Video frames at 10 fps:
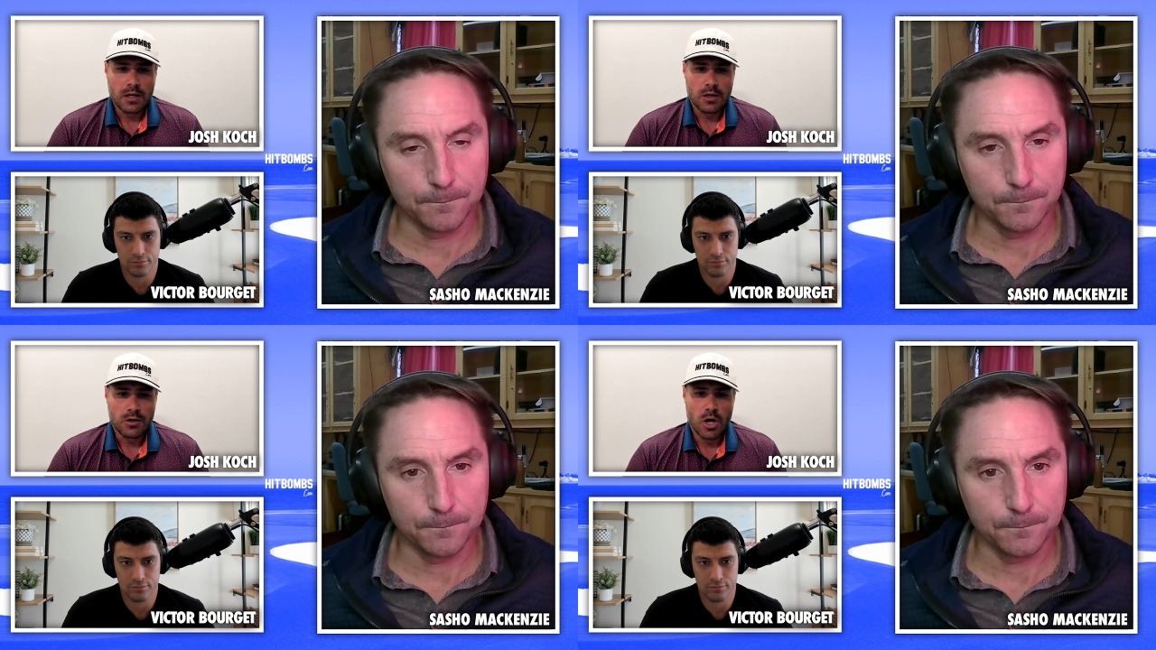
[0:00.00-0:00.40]

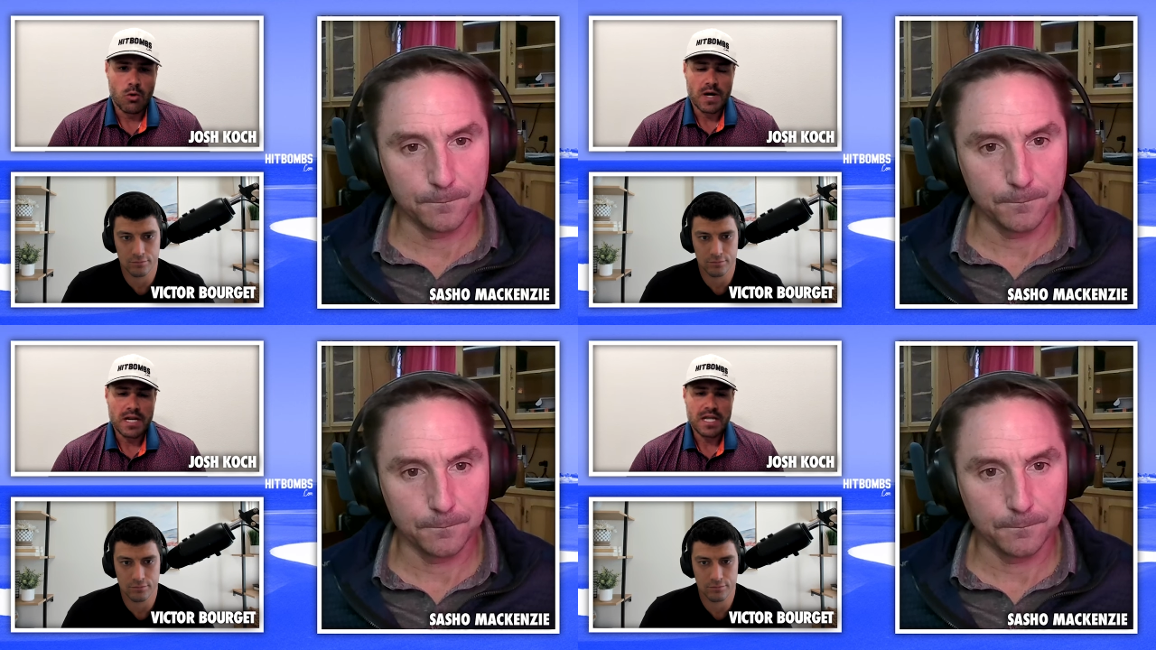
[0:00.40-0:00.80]
Speaker 1: know
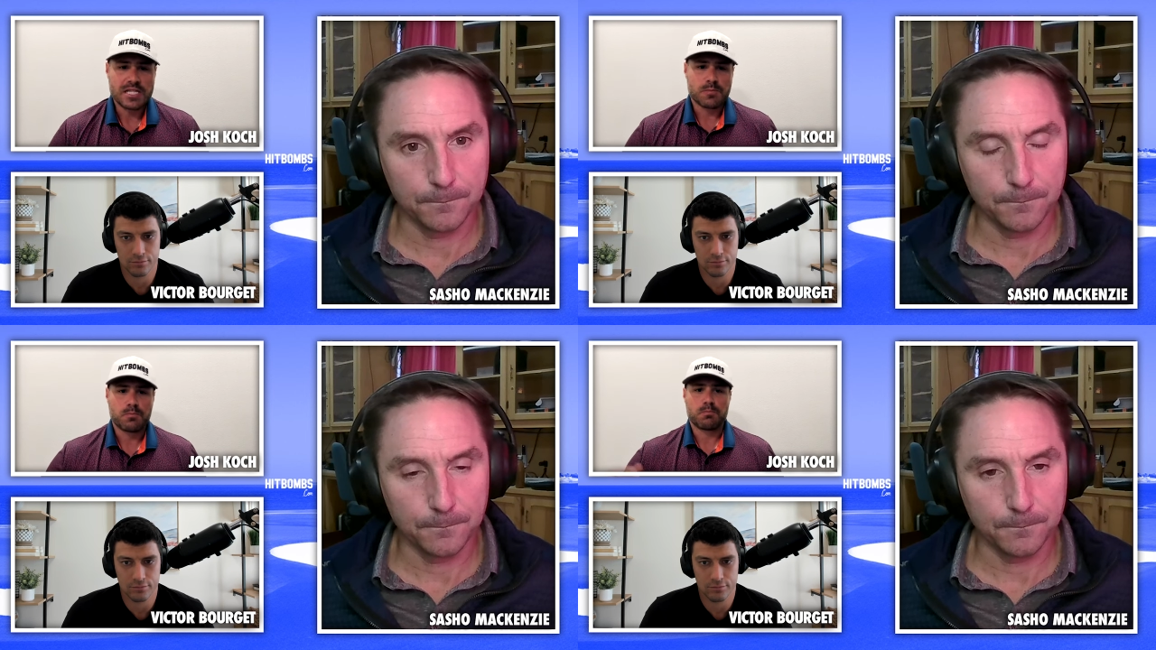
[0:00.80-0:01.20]
what
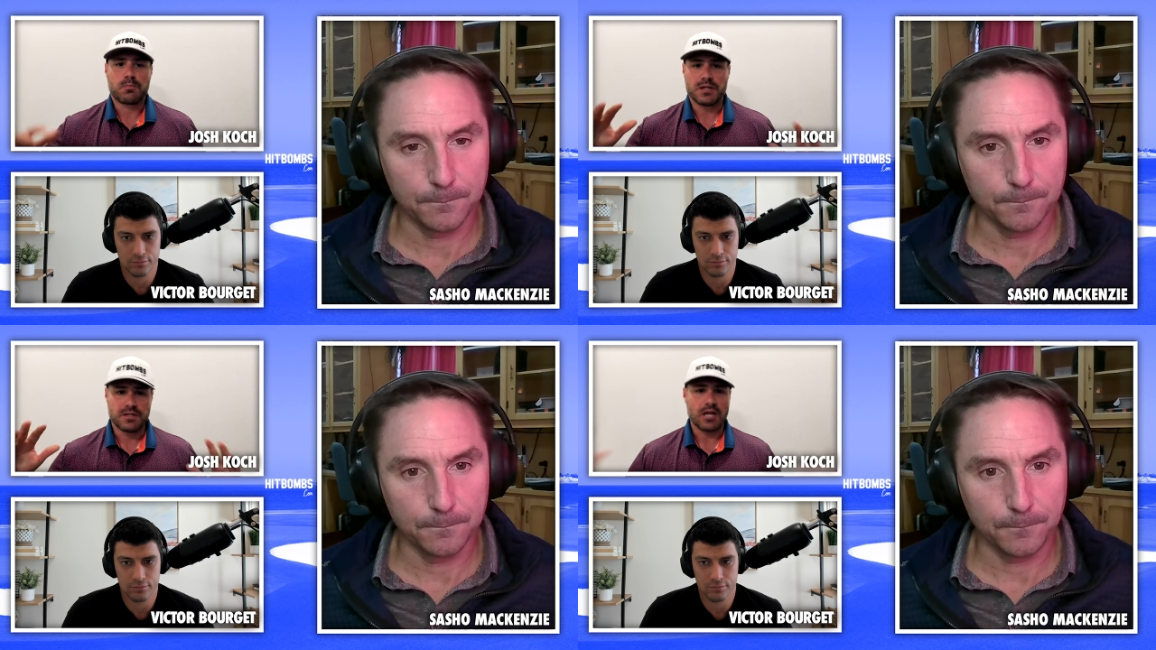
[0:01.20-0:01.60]
he's
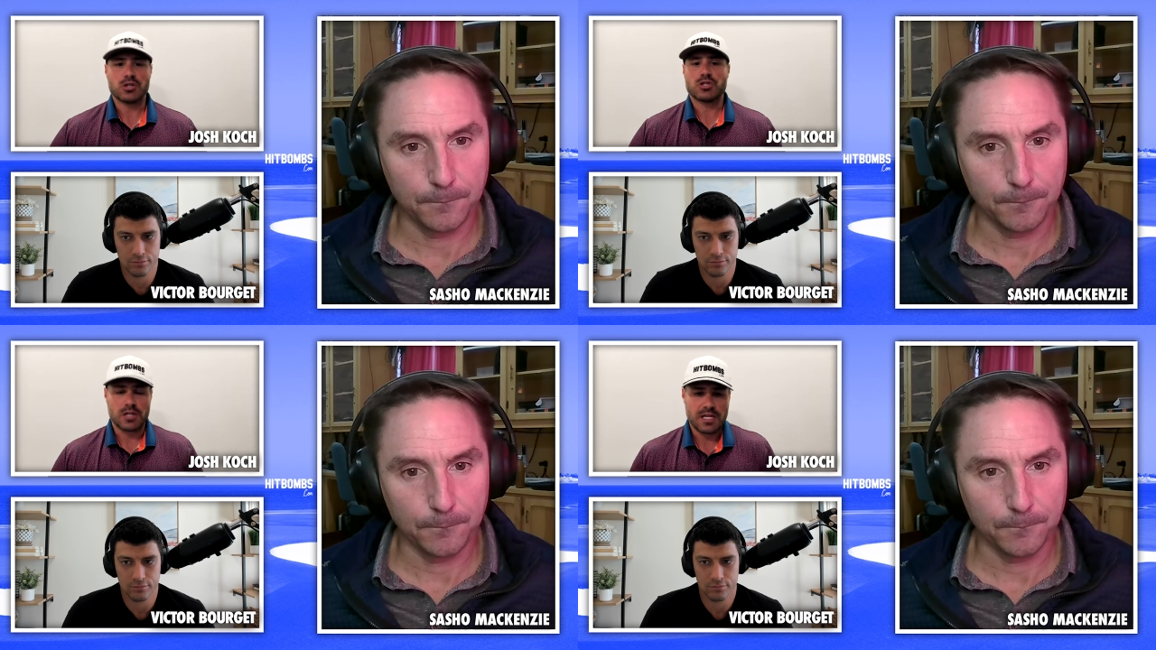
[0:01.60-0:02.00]

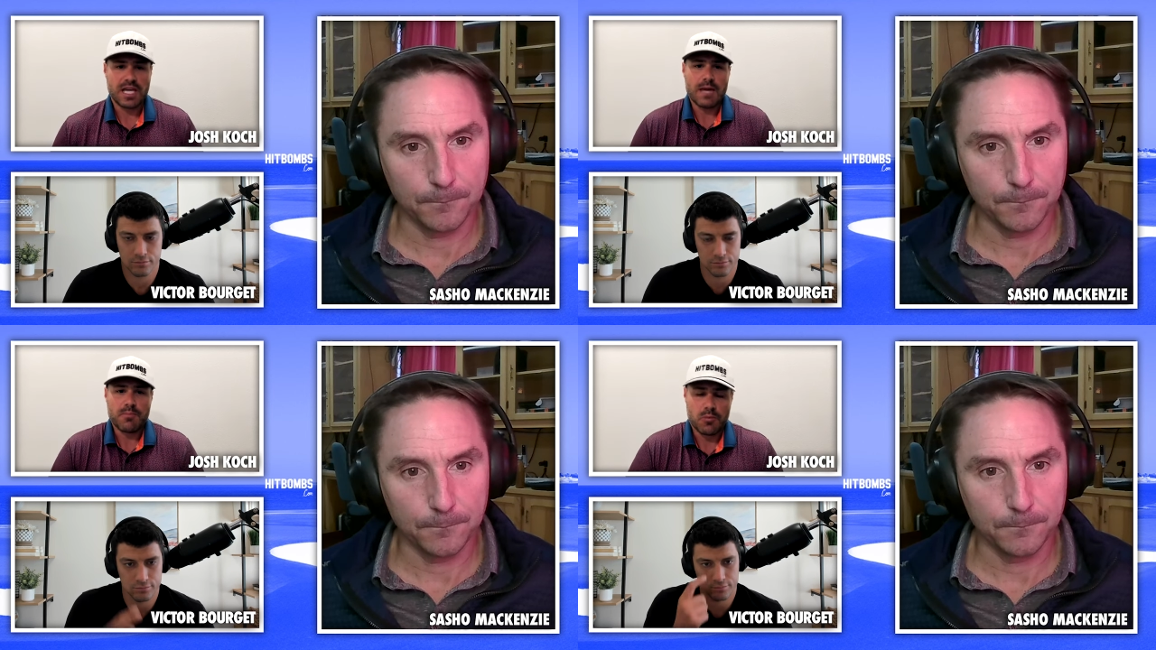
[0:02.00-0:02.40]
potentially
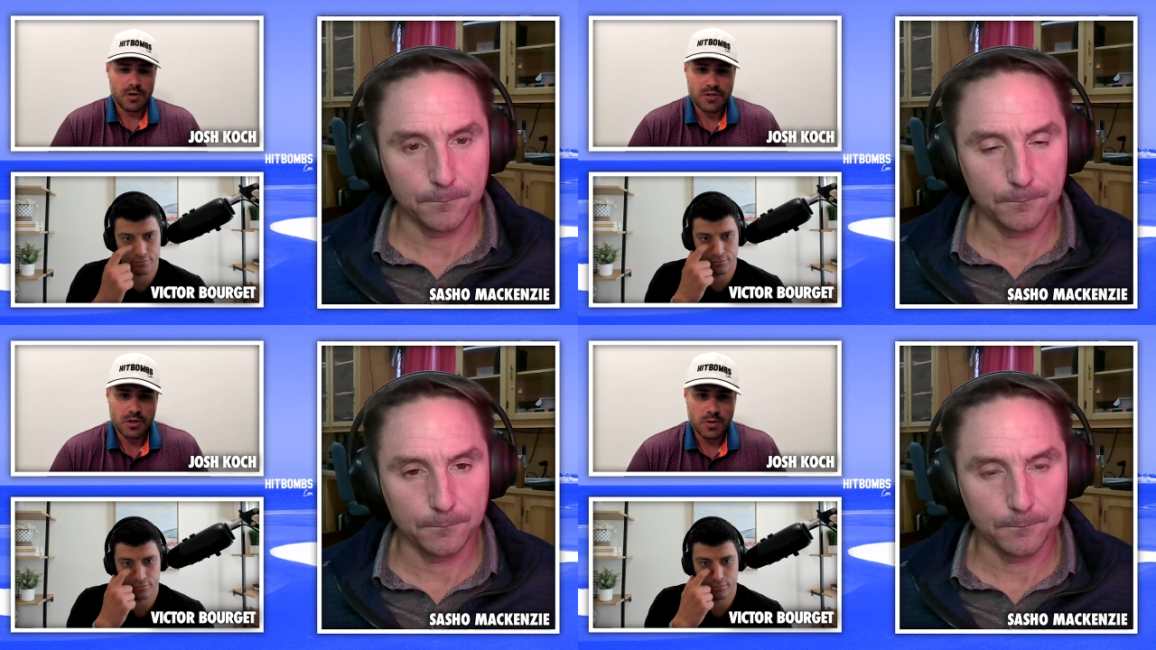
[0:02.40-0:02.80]

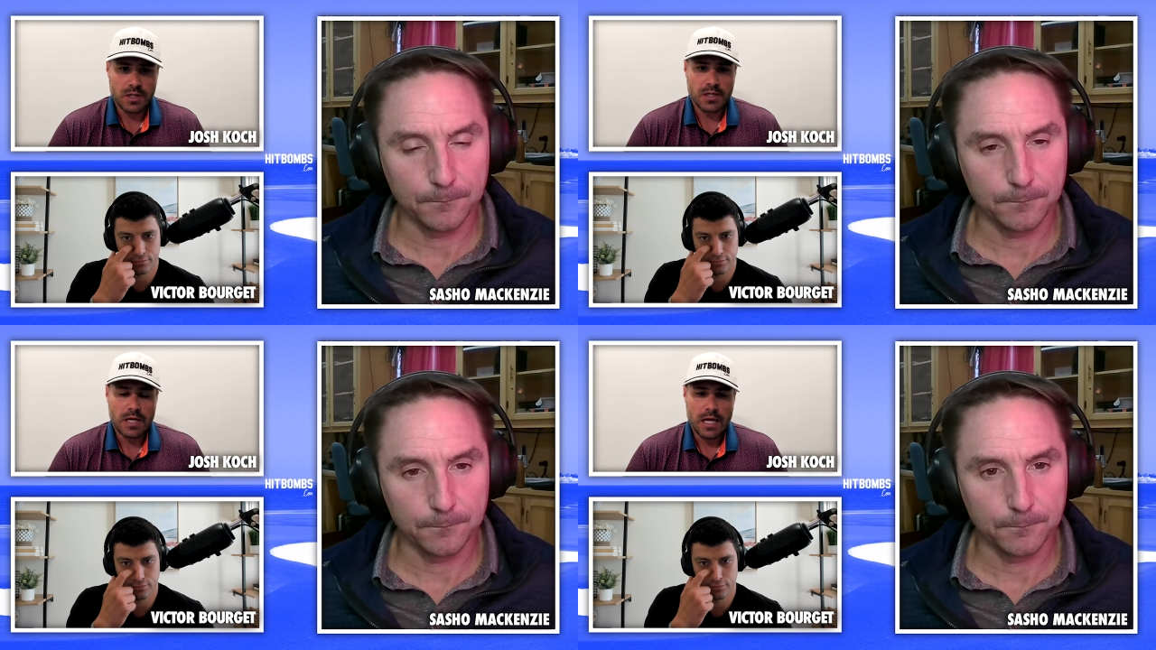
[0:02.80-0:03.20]
capable of
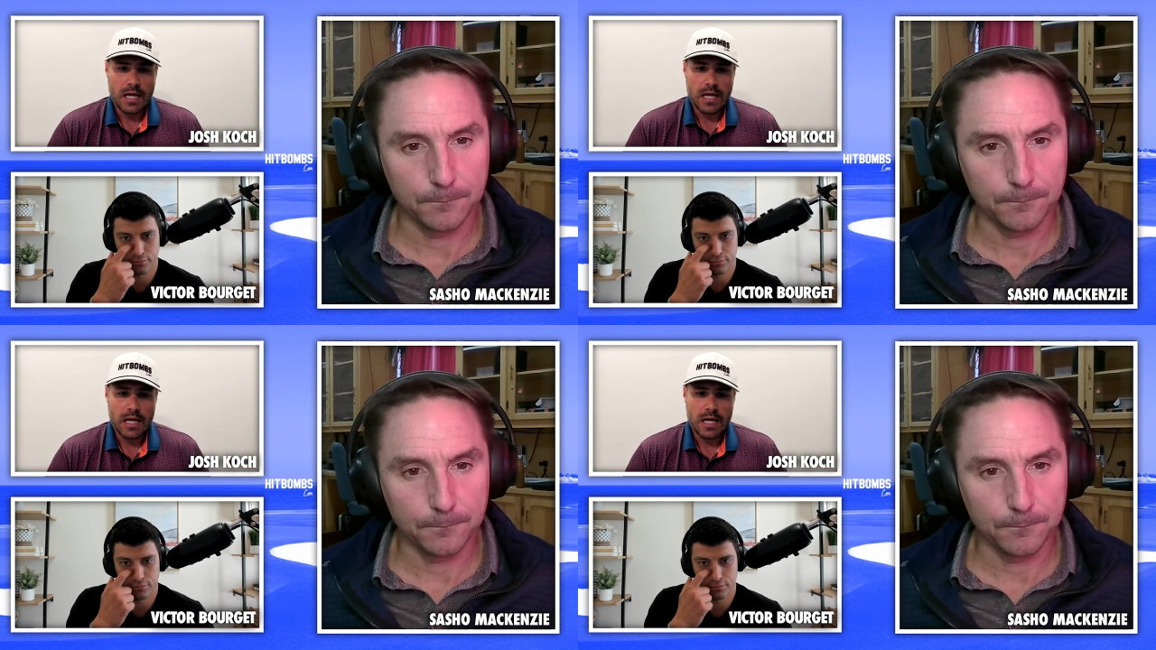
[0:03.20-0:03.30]
doing,